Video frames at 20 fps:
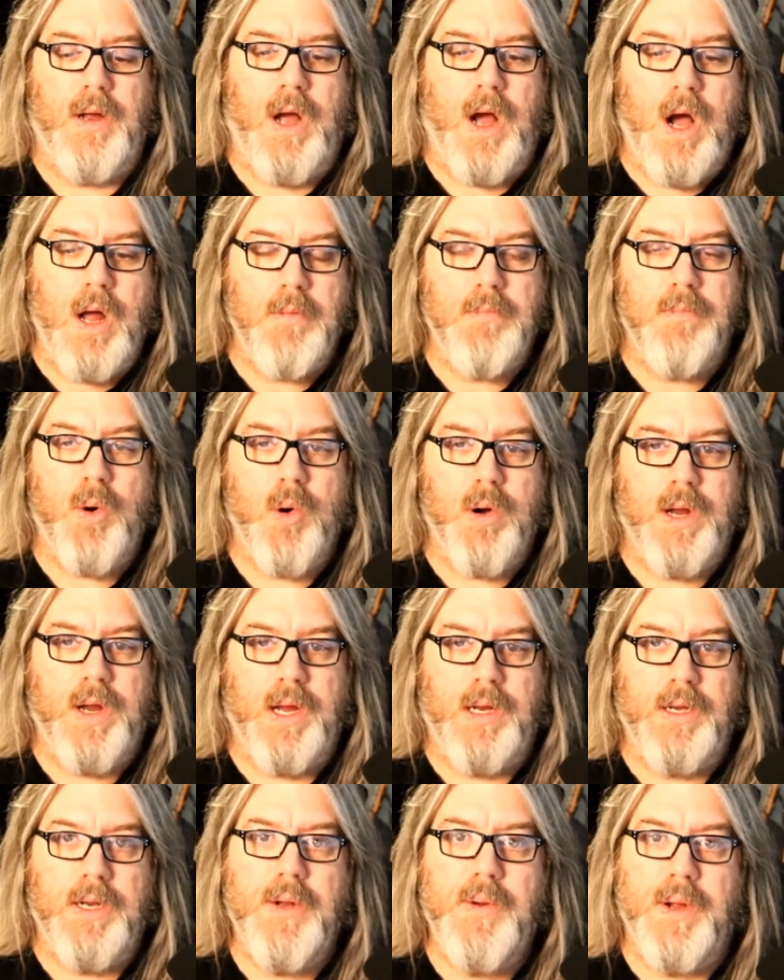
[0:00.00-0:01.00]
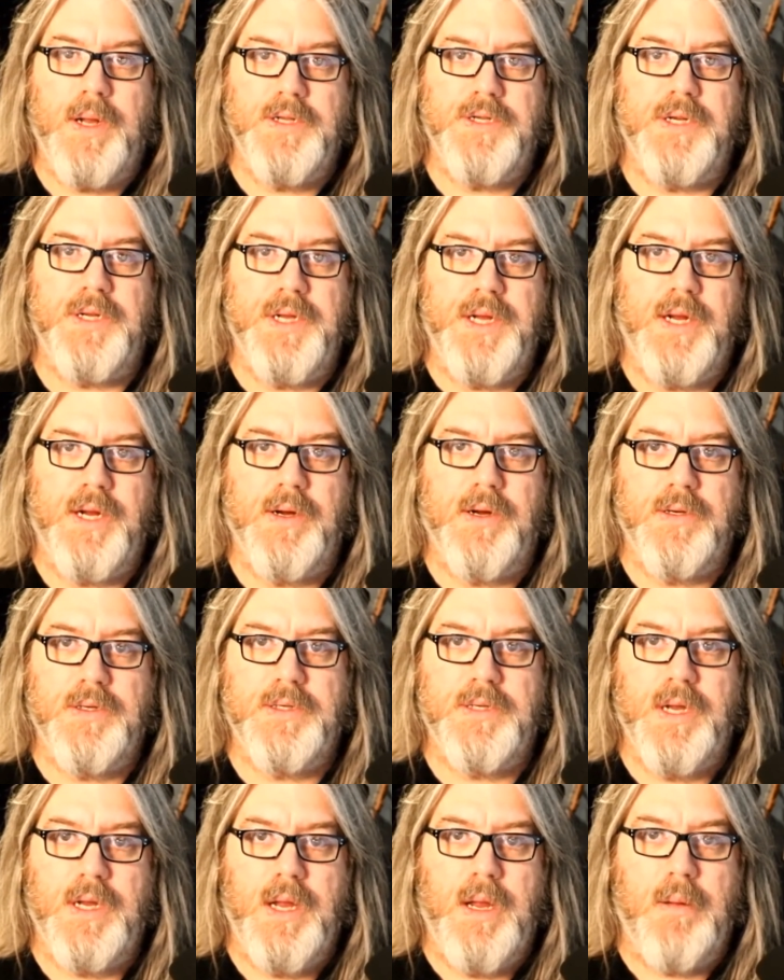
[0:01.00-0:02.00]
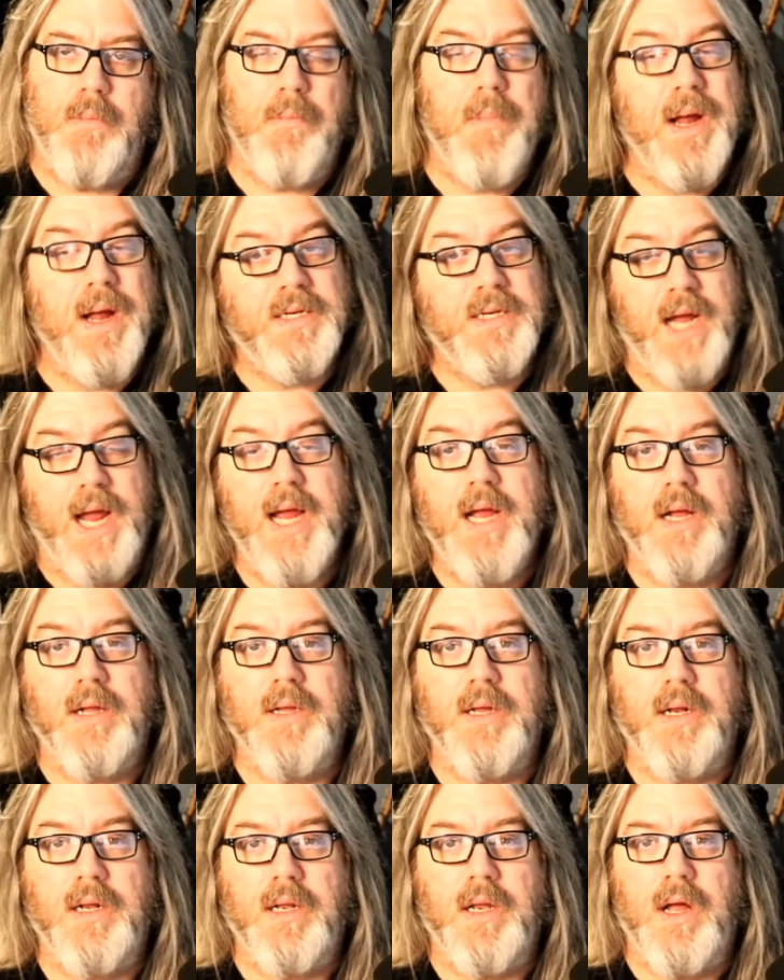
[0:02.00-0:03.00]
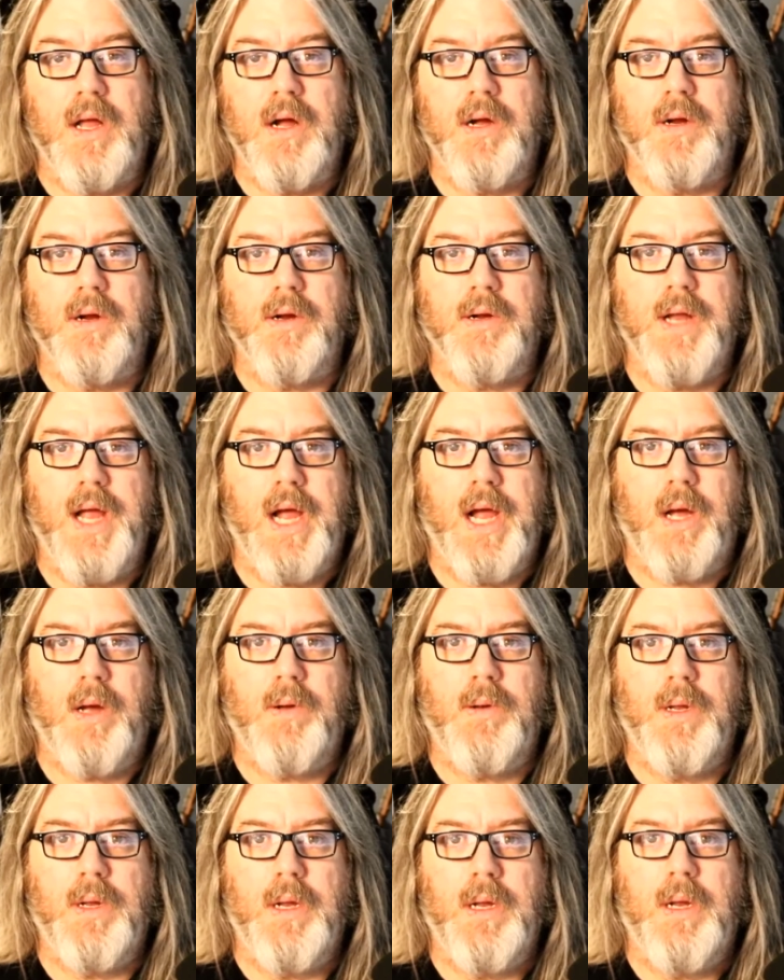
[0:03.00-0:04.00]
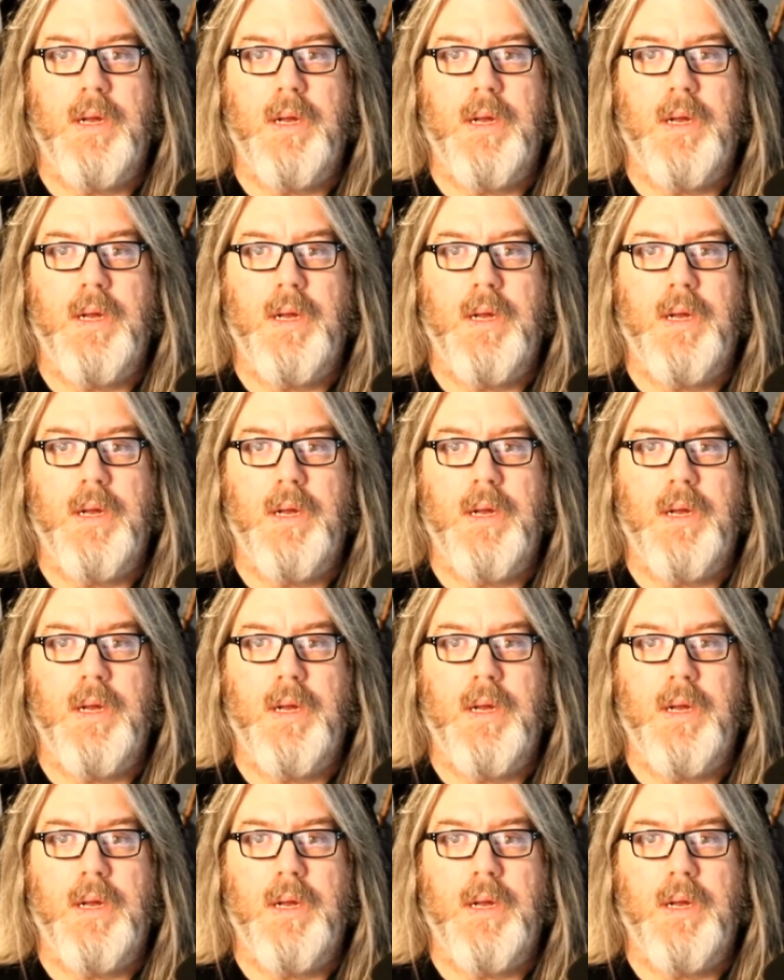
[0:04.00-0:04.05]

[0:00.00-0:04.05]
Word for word: onboarding new engineers may take a little longer now